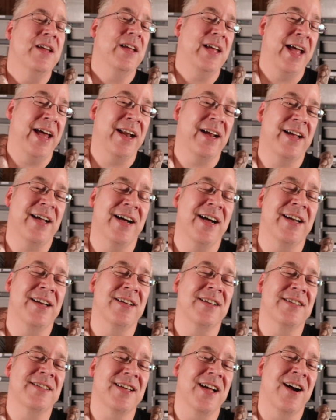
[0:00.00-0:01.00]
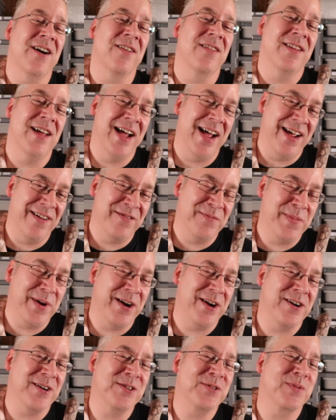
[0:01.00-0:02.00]
Anacondas are live
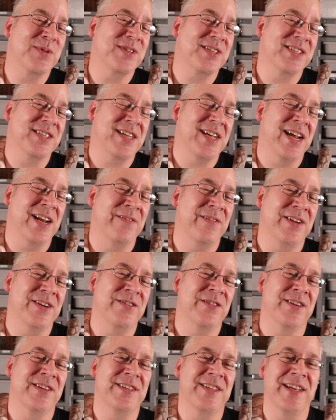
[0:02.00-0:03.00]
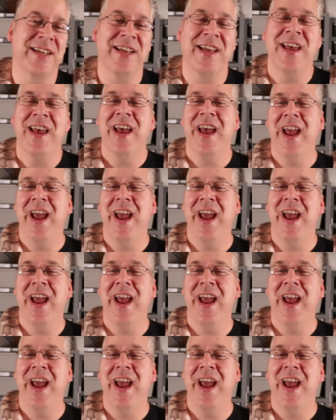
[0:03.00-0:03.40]
bearers, which is kind of interesting.